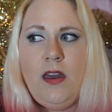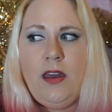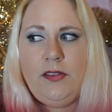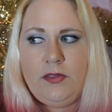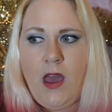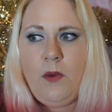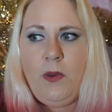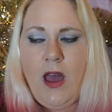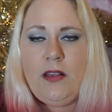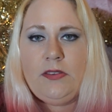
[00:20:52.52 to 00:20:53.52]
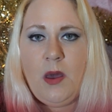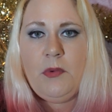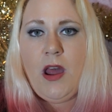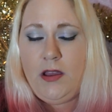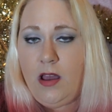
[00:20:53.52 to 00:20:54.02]
it's time we got some
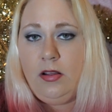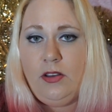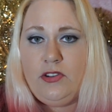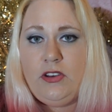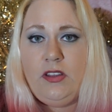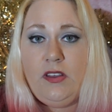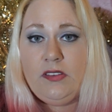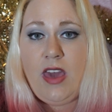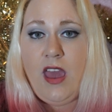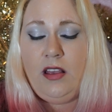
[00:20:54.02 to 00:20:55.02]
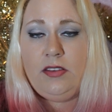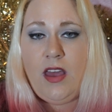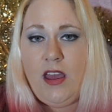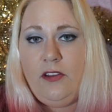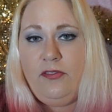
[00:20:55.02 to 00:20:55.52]
kind of conclusion to this case
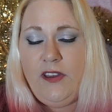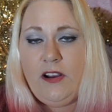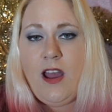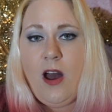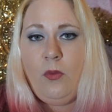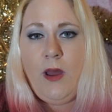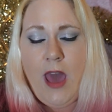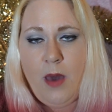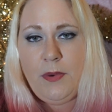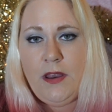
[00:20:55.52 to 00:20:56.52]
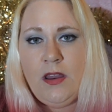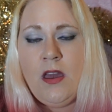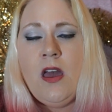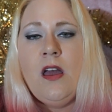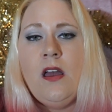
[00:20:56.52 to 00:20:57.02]
and figure out what happened
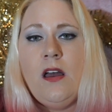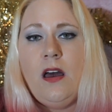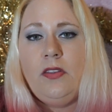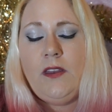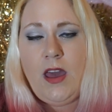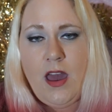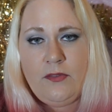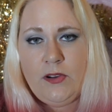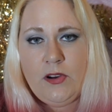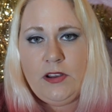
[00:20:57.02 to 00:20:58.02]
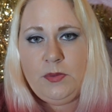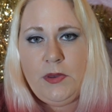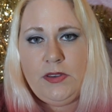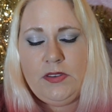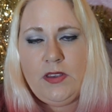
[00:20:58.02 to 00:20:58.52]
the day after
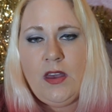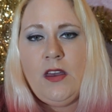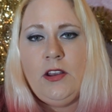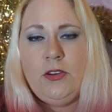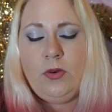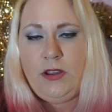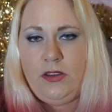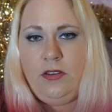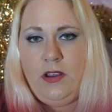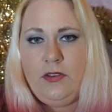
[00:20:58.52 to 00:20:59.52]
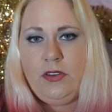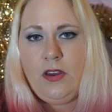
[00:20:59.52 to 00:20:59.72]
Christmas, 22 years